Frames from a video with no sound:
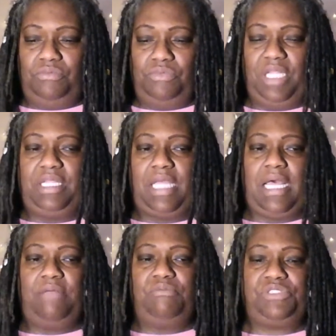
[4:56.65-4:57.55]
one
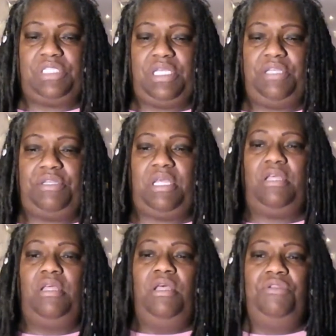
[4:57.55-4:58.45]
guy was saying that,
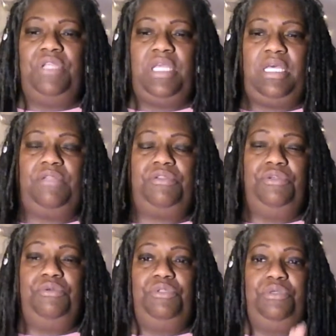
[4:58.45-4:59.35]
yeah,
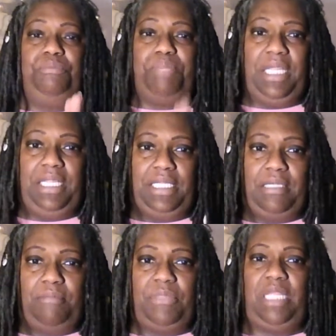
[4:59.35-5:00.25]
you beat
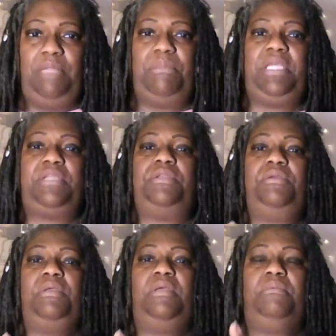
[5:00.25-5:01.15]
them and
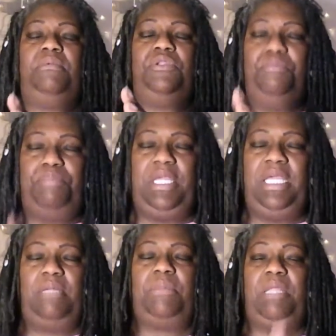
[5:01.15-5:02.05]
make you
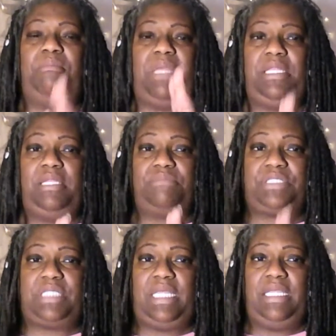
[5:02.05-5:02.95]
beat them and make them
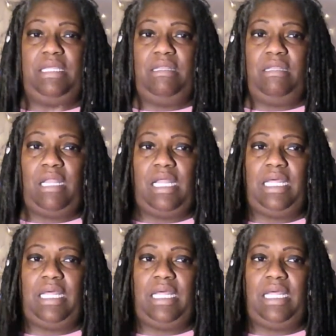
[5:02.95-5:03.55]
stay in